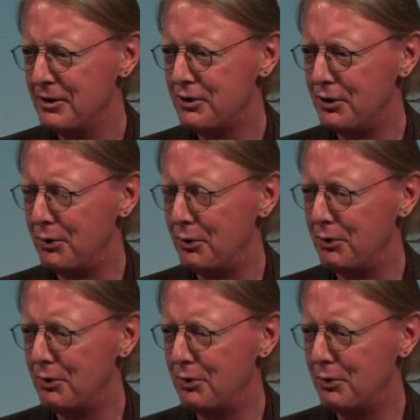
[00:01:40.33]

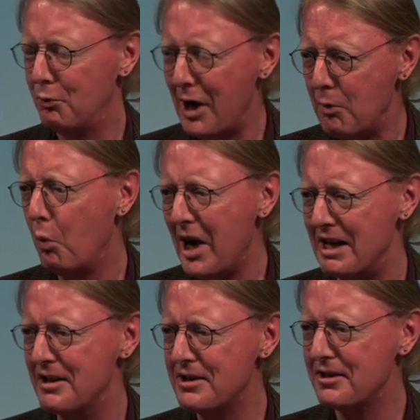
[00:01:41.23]
to what
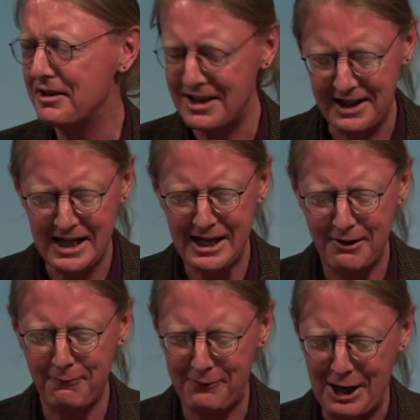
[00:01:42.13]
was
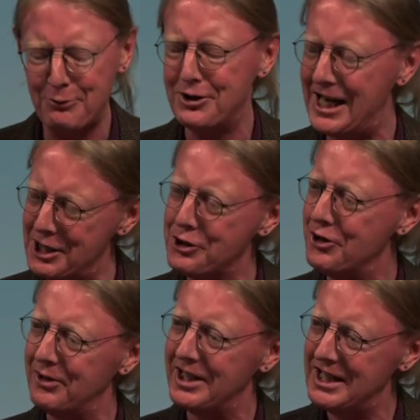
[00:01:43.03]
the
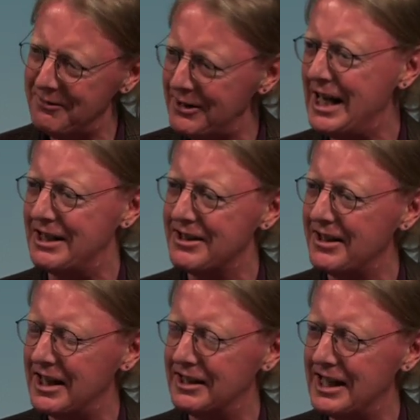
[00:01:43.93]
foundational event
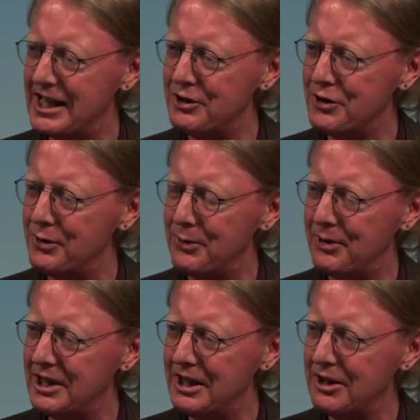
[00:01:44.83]
that led to
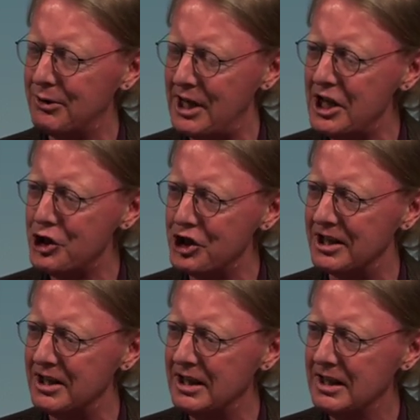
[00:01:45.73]
the
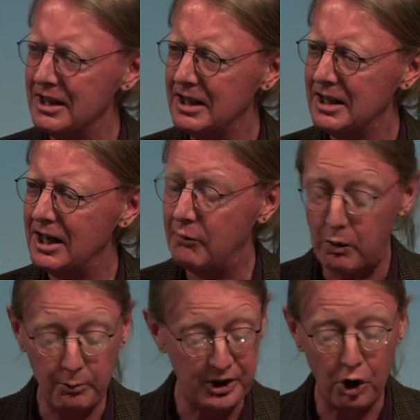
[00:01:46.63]
creation of
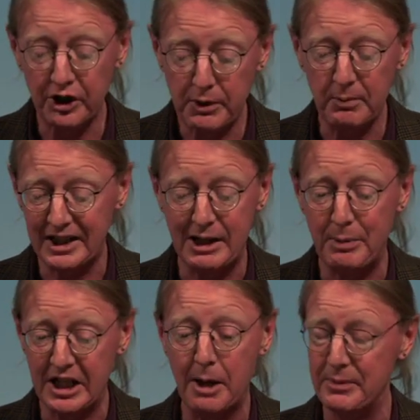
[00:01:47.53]
what would ultimately
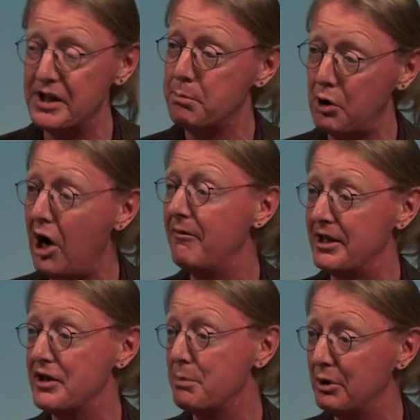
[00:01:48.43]
become this
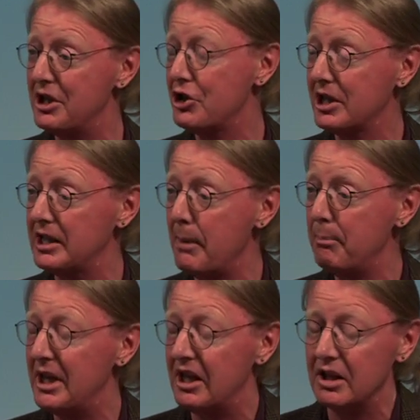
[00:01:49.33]
province, British
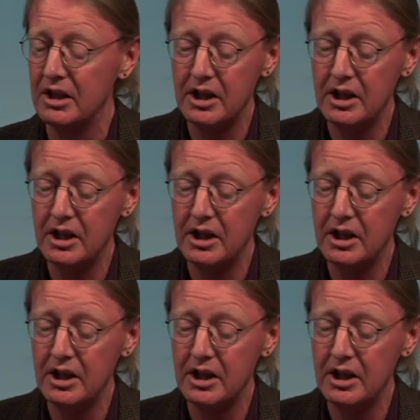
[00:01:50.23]
Columbia.